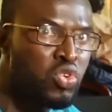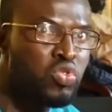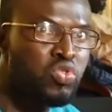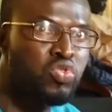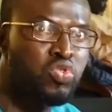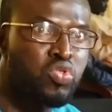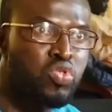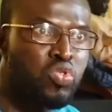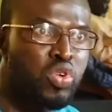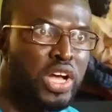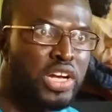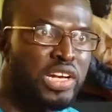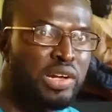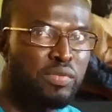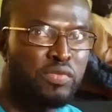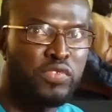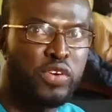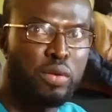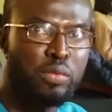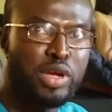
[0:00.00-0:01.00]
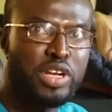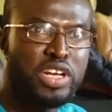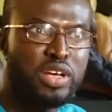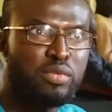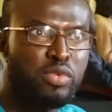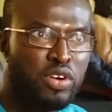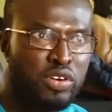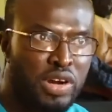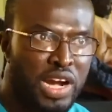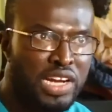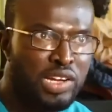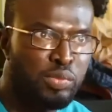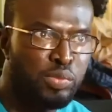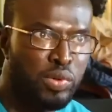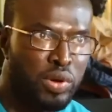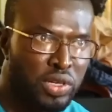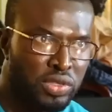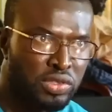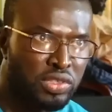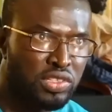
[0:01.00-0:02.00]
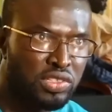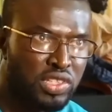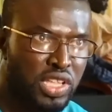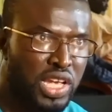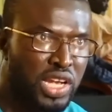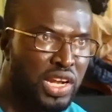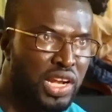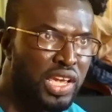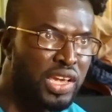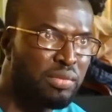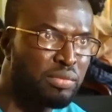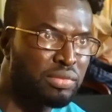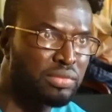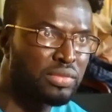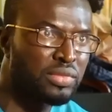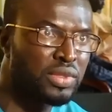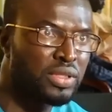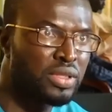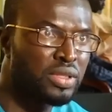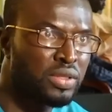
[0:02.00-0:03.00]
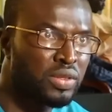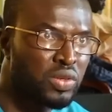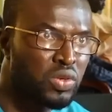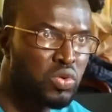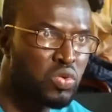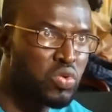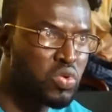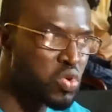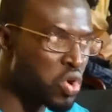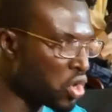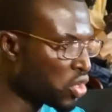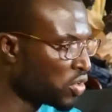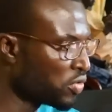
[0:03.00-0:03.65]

through from a democratic process, they claim. None